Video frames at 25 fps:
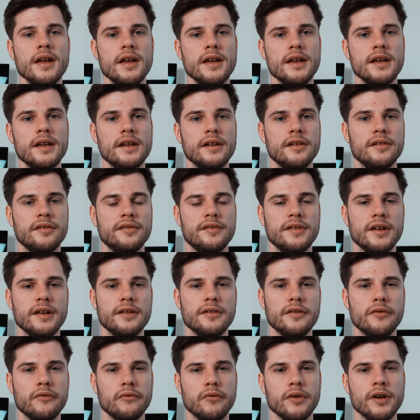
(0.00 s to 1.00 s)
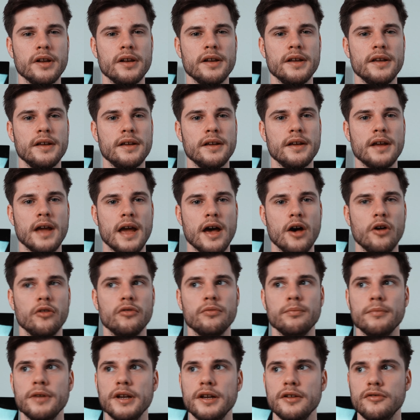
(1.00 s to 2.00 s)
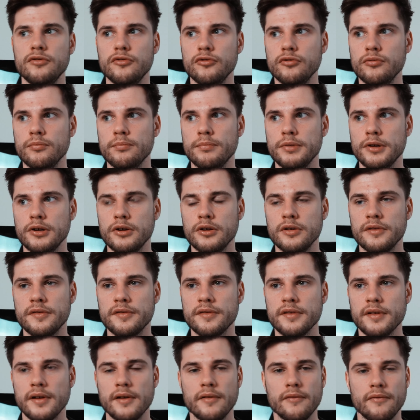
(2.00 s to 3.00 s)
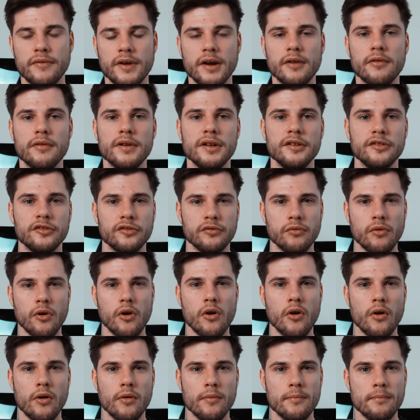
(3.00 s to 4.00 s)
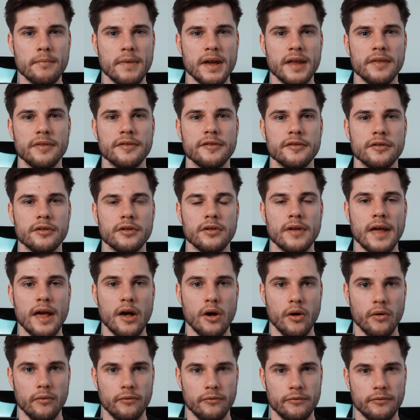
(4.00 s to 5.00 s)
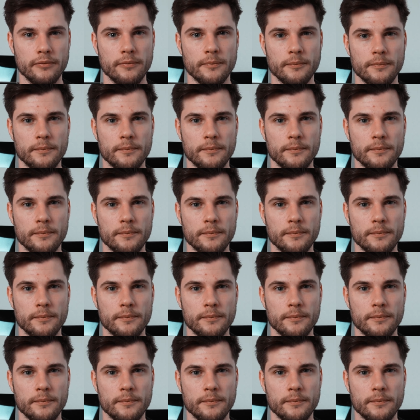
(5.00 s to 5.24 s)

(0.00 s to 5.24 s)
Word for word: is that it really helps me to build a very strong mental health.